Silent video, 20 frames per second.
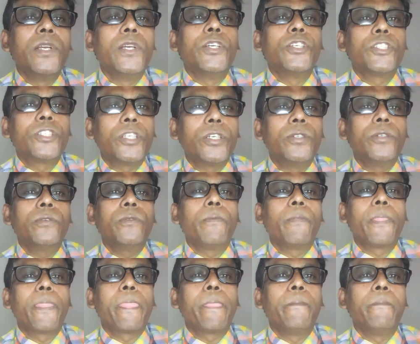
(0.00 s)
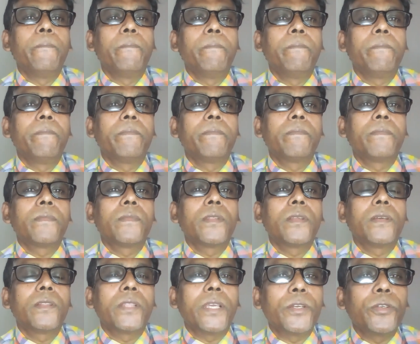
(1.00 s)
So
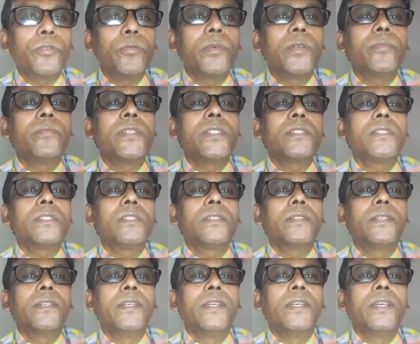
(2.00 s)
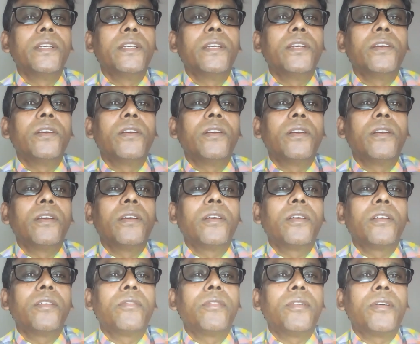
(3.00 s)
thank you very much.
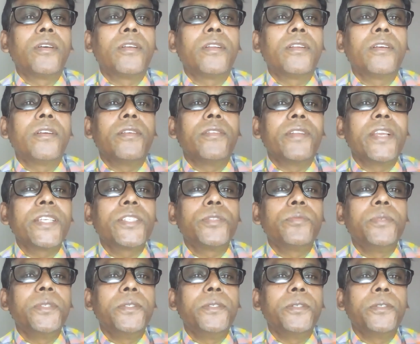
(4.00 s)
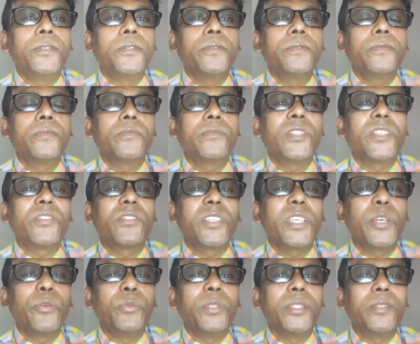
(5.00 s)
For next video, just
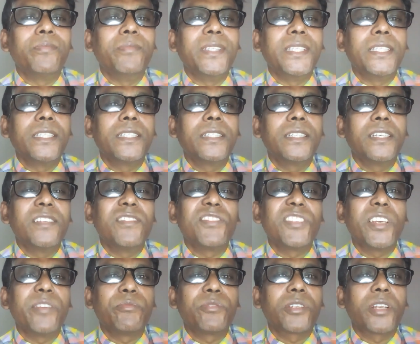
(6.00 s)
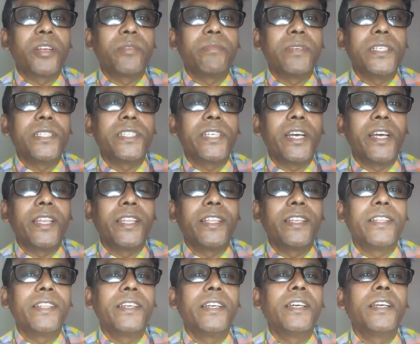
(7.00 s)
stay with me and subscribe my channel.